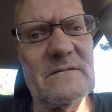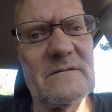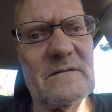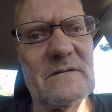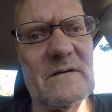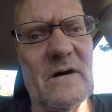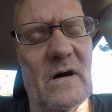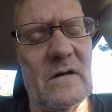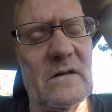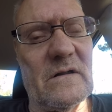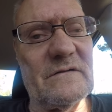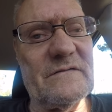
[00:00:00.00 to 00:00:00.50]

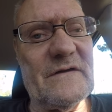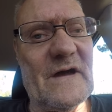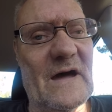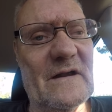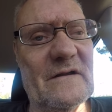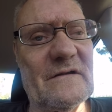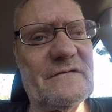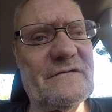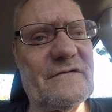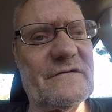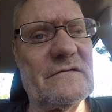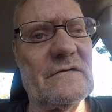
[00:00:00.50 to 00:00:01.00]
all of that
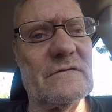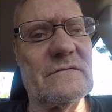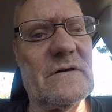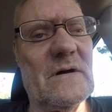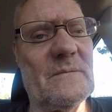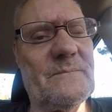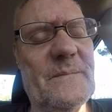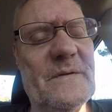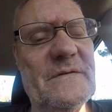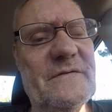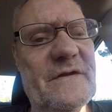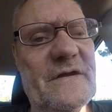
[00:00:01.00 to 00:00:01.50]
is still
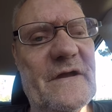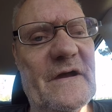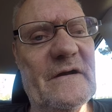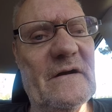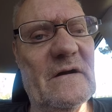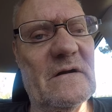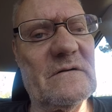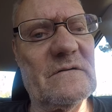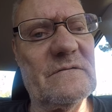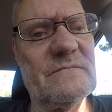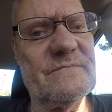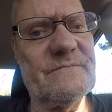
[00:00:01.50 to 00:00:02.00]
up in the
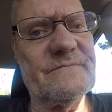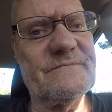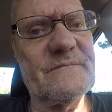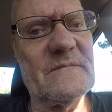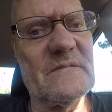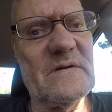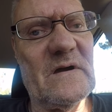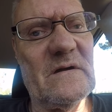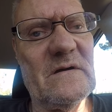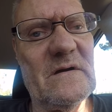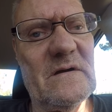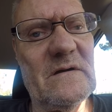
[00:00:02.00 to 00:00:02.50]
air, and
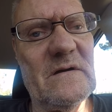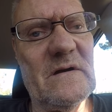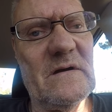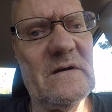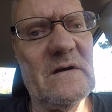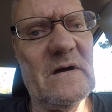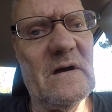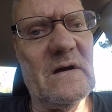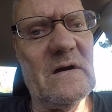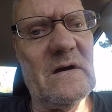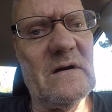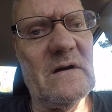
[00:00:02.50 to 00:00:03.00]

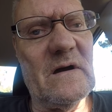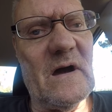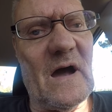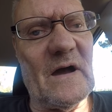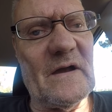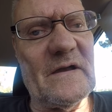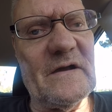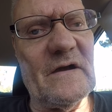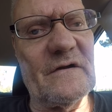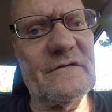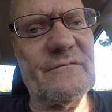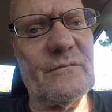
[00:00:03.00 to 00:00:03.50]
I
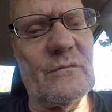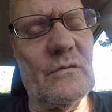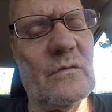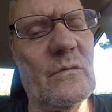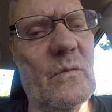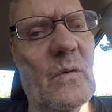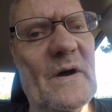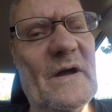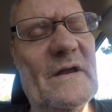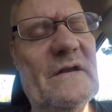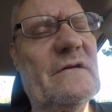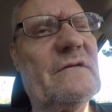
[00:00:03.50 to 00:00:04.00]
guess we'll
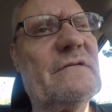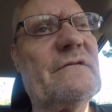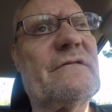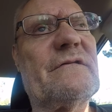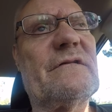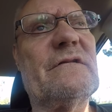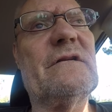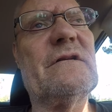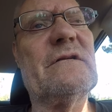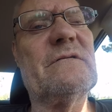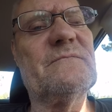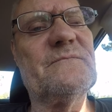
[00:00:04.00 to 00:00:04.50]
wait and
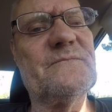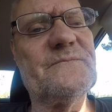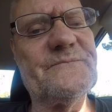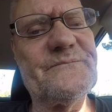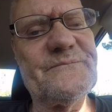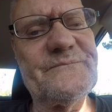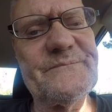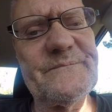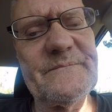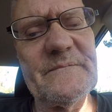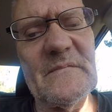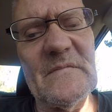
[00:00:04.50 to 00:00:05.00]
see.
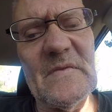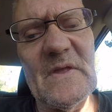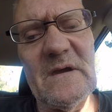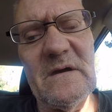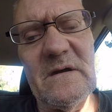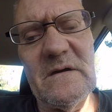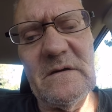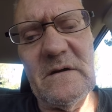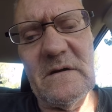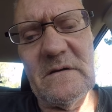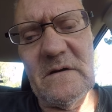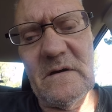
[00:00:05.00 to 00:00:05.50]

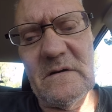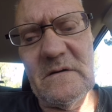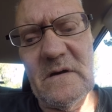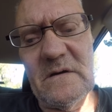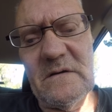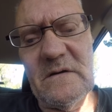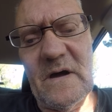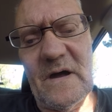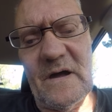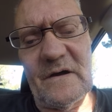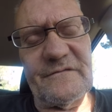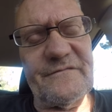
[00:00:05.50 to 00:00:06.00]

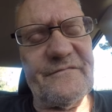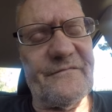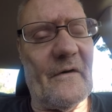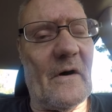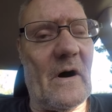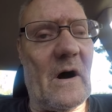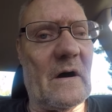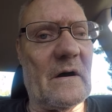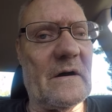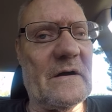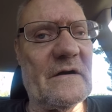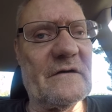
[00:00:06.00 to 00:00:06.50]
As
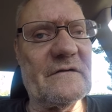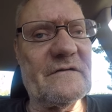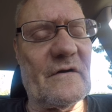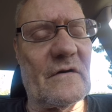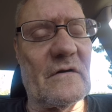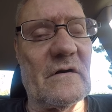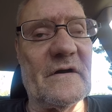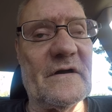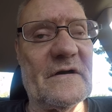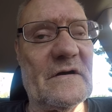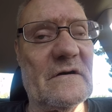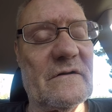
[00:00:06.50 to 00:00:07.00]
far as
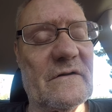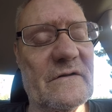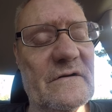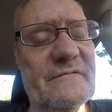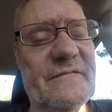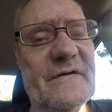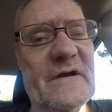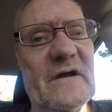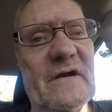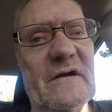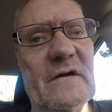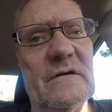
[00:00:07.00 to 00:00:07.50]
earning a
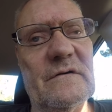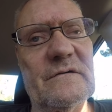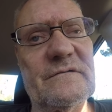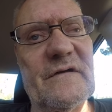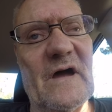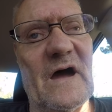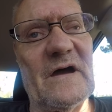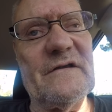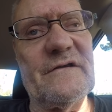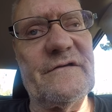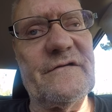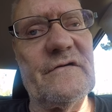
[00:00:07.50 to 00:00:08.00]
living goes,
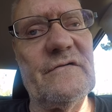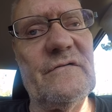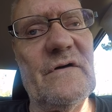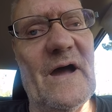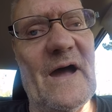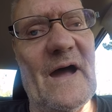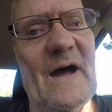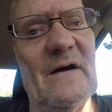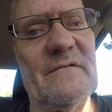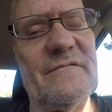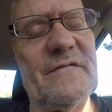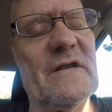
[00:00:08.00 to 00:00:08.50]
I do
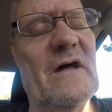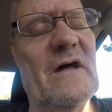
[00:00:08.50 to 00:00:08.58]
have an